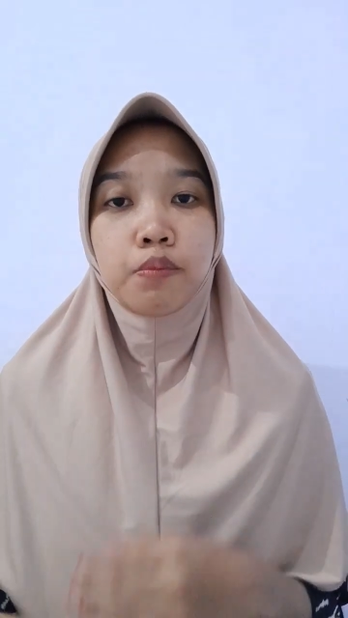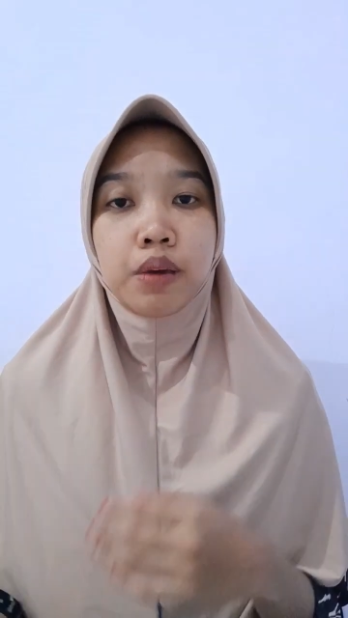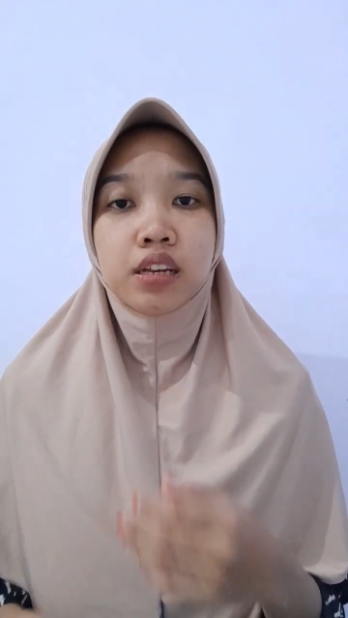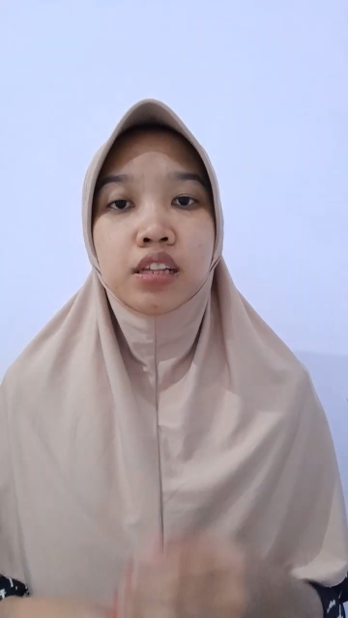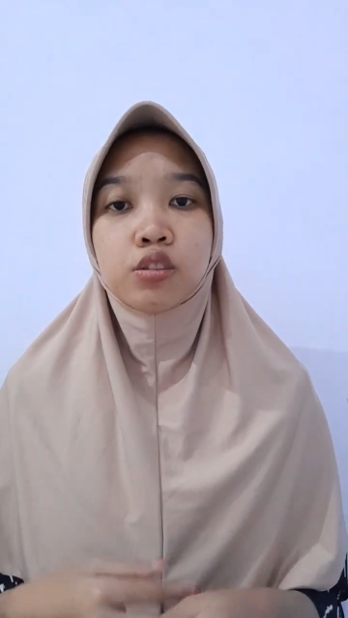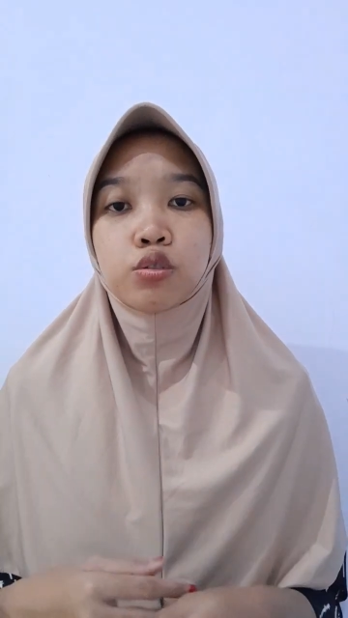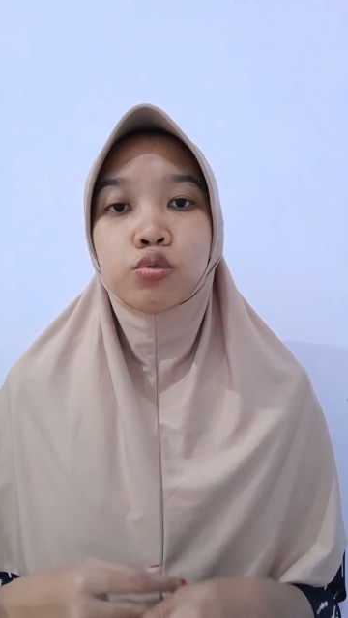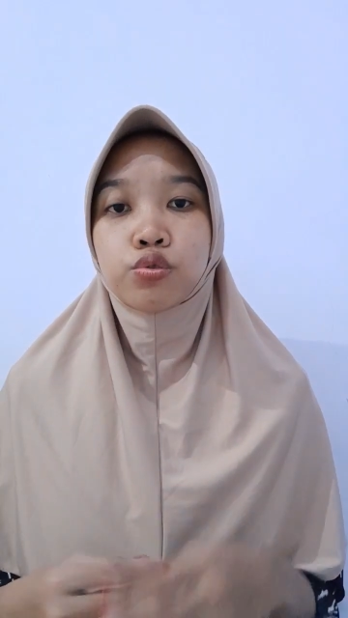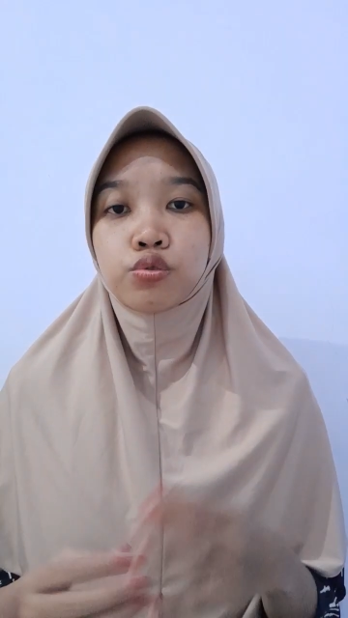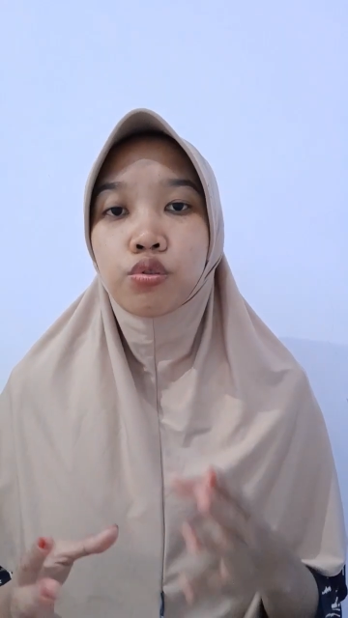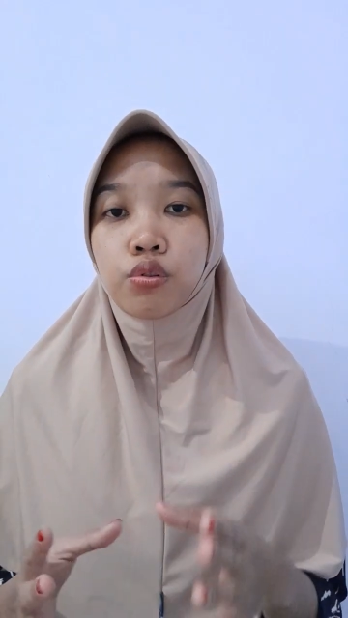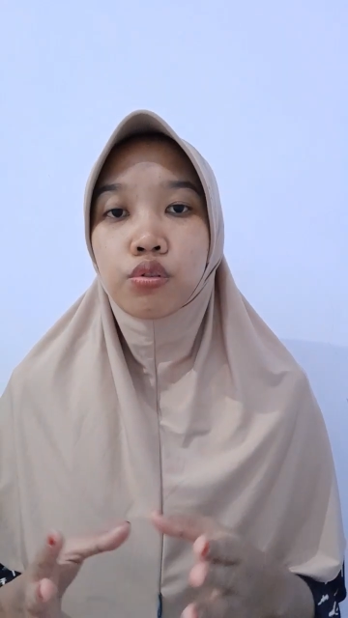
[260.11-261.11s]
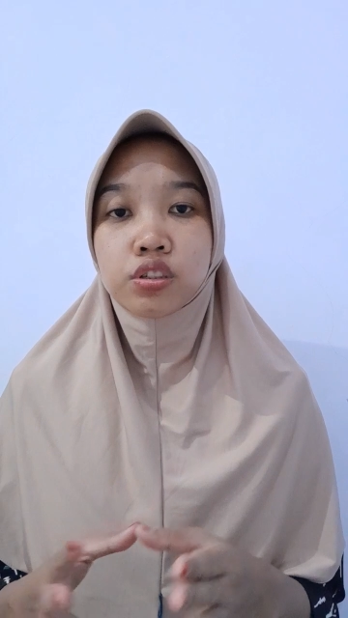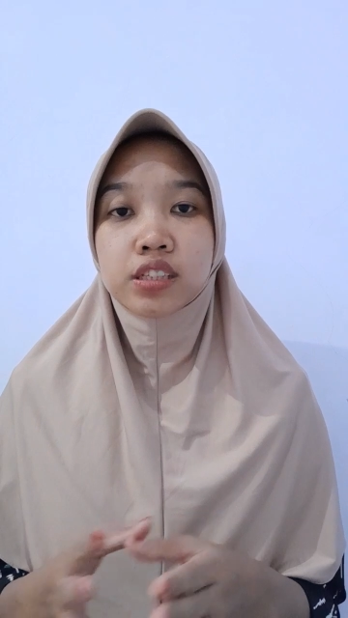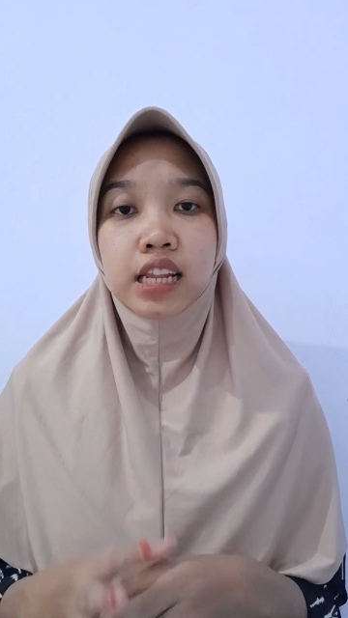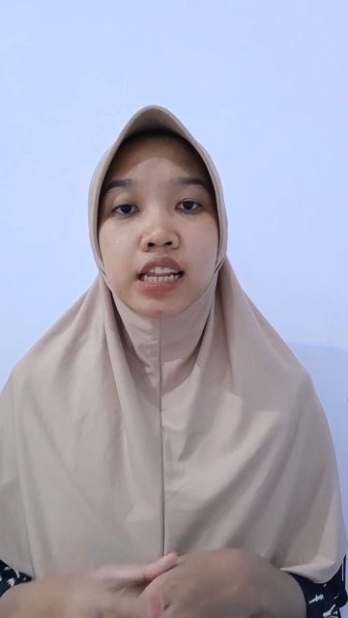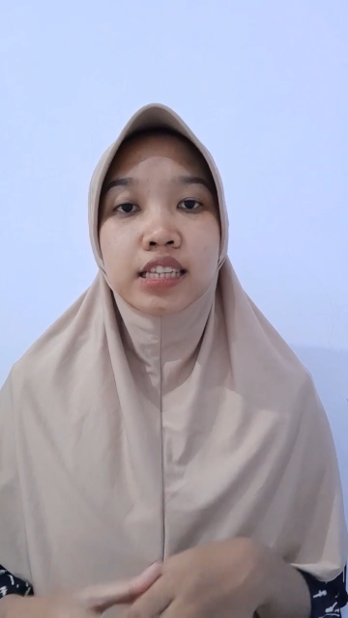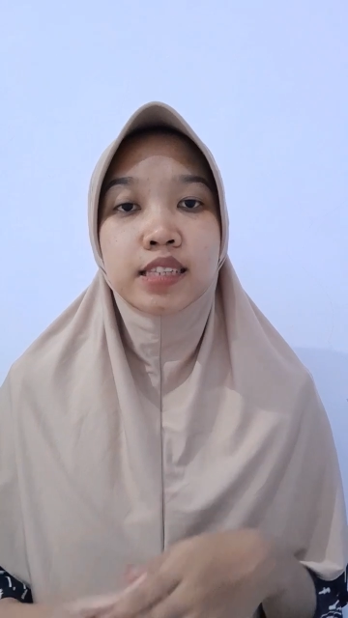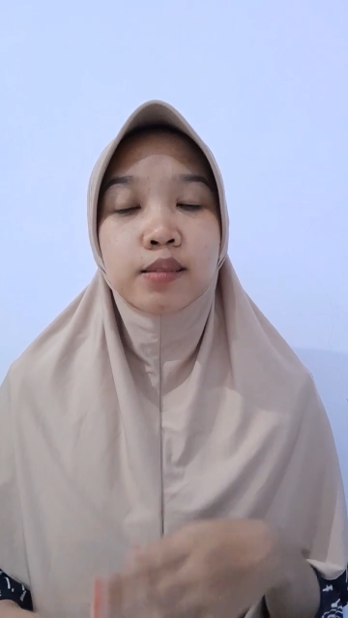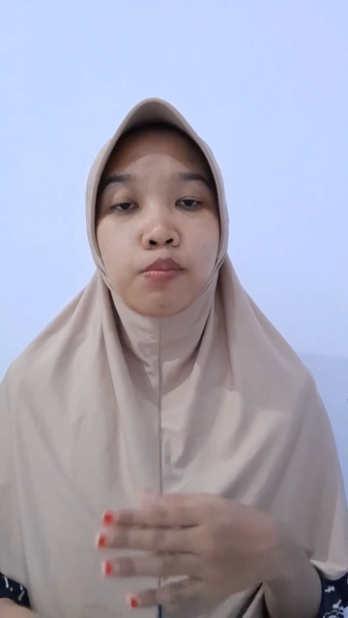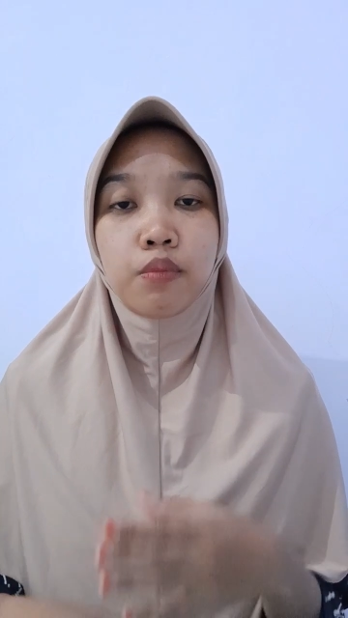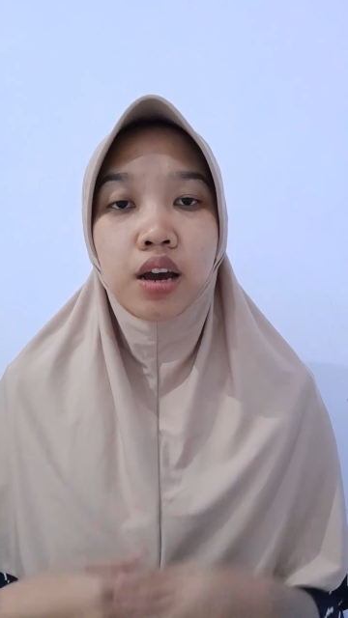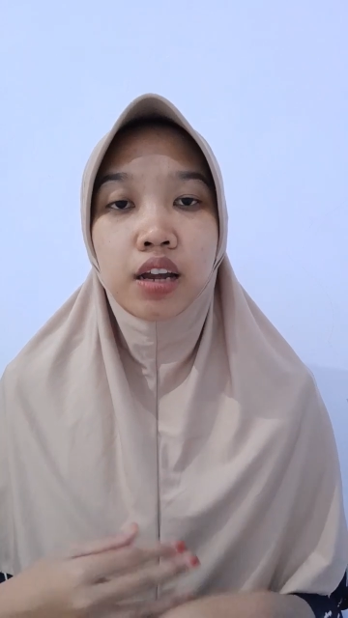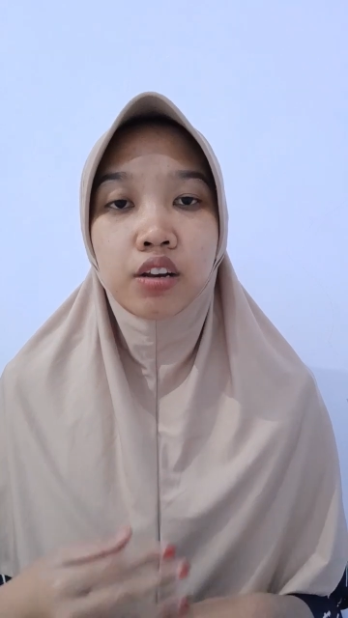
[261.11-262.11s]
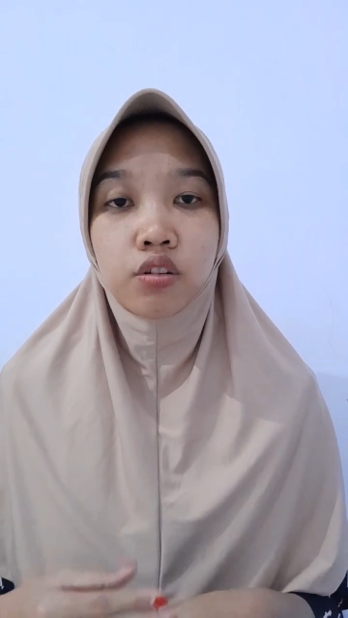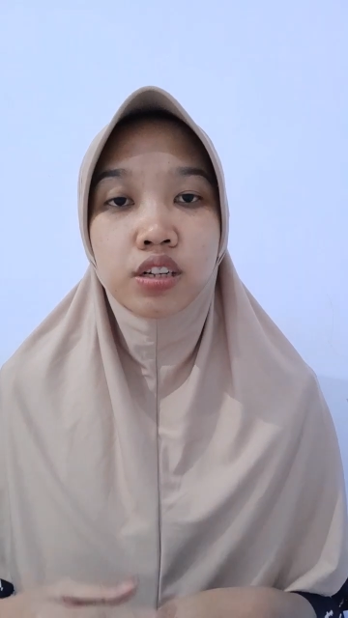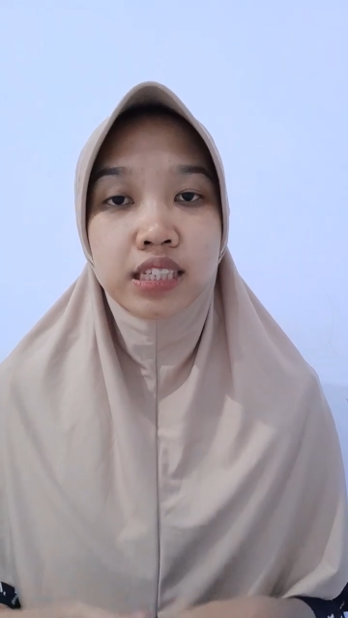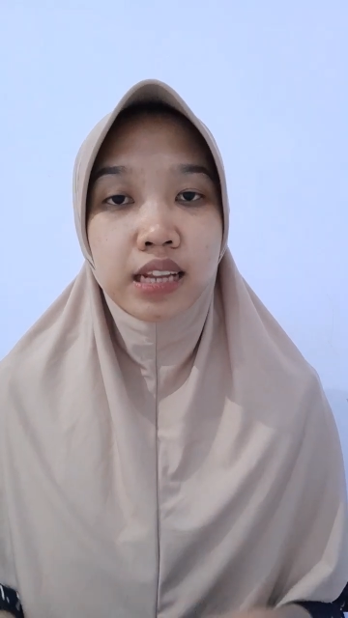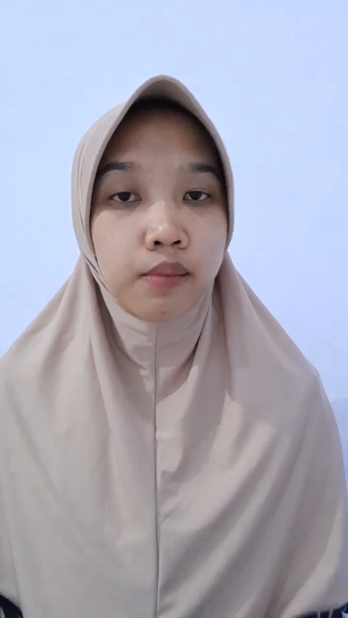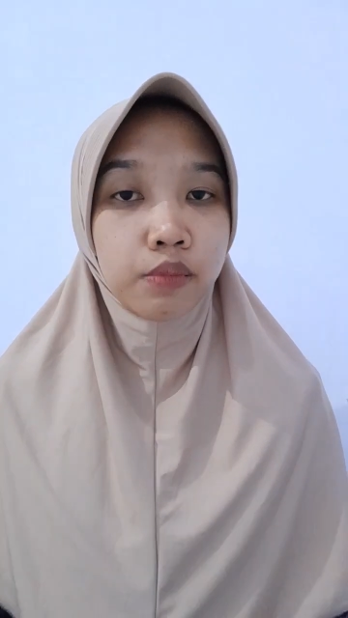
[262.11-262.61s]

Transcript: might need to source and examine original